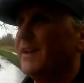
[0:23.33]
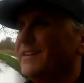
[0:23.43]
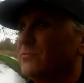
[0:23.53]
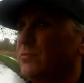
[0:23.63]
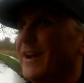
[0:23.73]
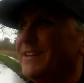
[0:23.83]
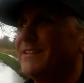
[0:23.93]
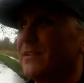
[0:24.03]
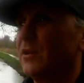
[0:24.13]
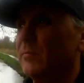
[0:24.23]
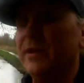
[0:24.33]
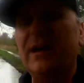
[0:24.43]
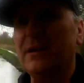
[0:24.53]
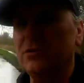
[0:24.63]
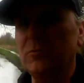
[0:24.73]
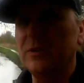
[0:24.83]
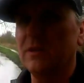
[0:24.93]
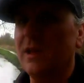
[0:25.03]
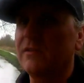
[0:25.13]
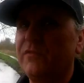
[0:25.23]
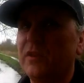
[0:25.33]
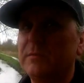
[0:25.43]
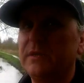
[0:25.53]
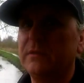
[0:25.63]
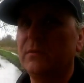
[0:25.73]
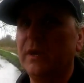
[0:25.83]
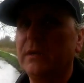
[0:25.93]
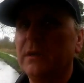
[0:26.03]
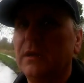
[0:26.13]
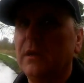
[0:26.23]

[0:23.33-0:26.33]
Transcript: It's raining a little bit and I don't really like filming in the rain.